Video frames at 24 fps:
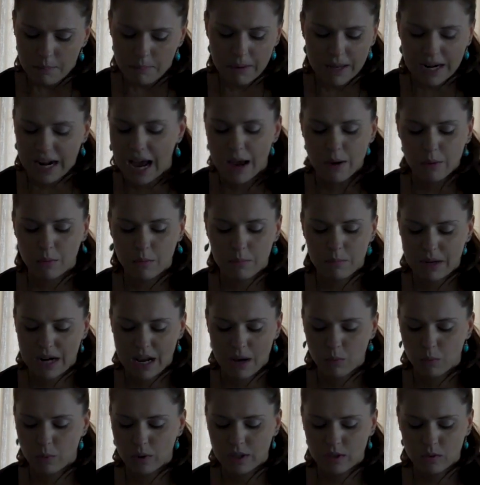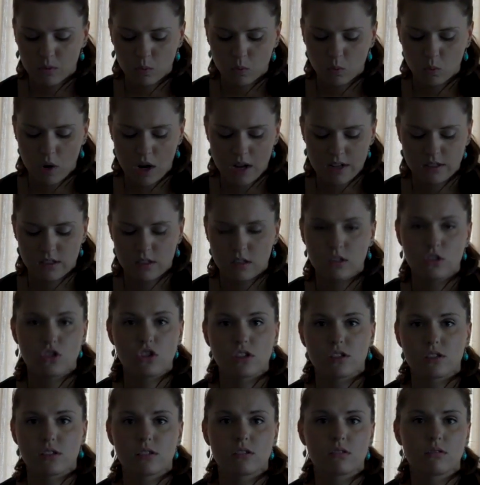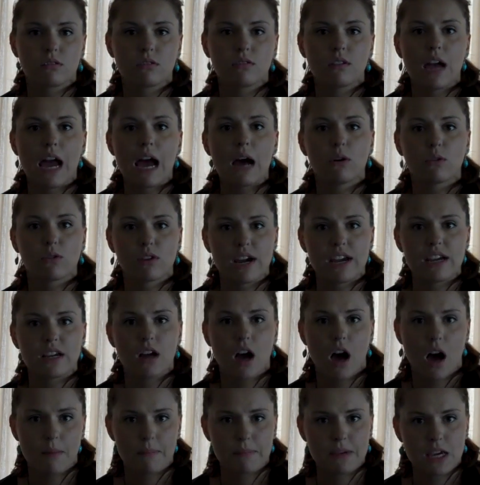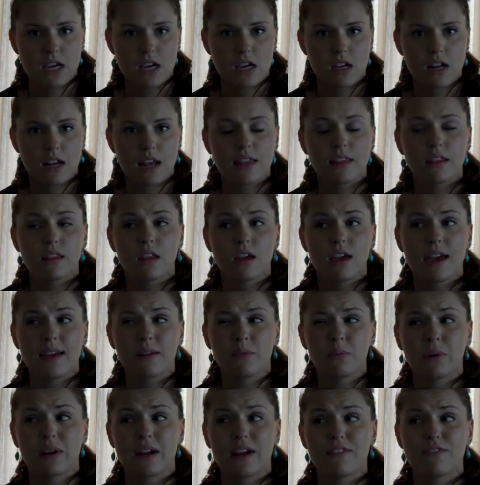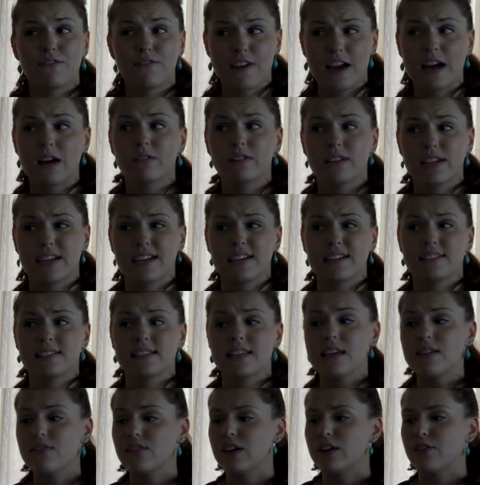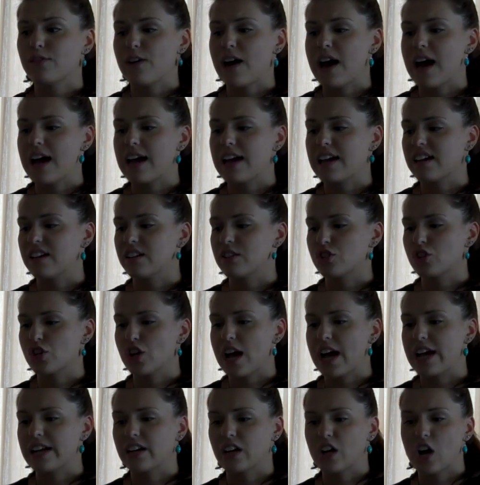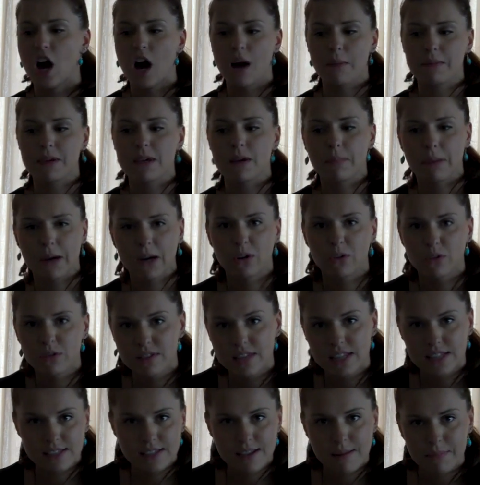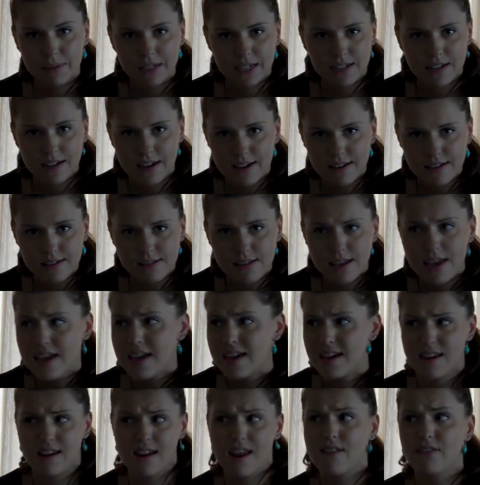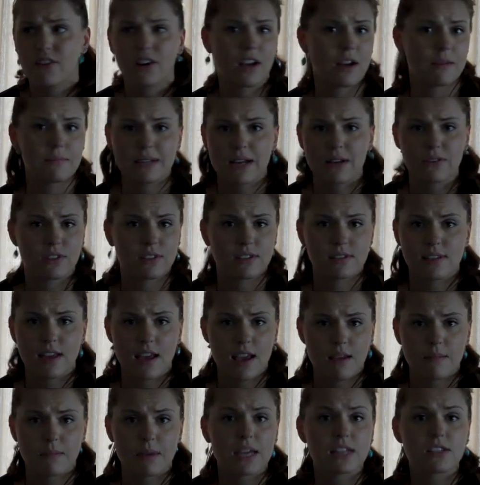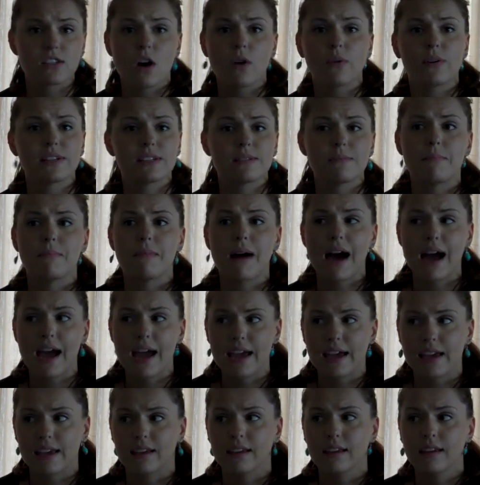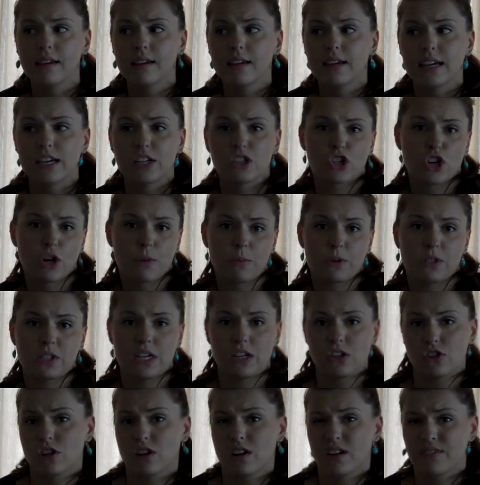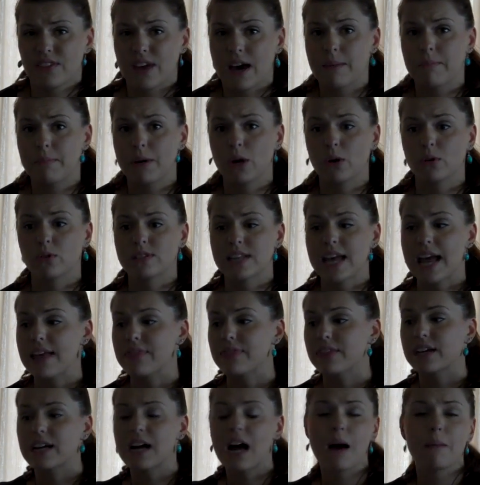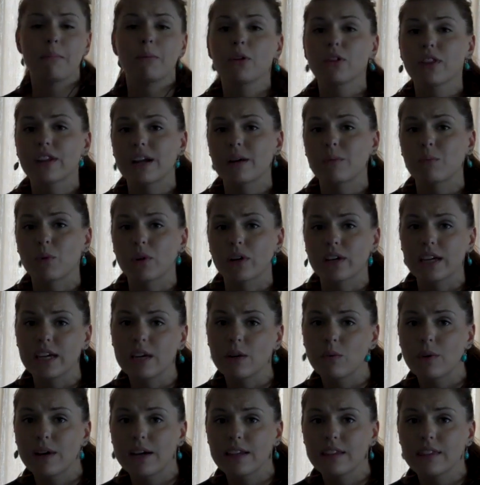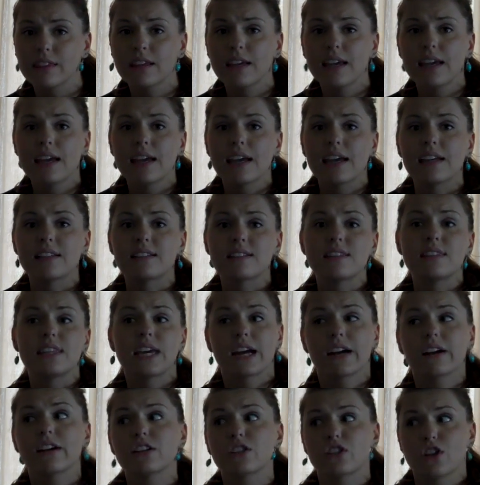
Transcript: but I wouldn't want to just outright copy it. And what I've found is, even if I try to copy a pose that somebody does, it never comes out the same. It's always my interpretation of that pose. And the couple that I'm working with, it's their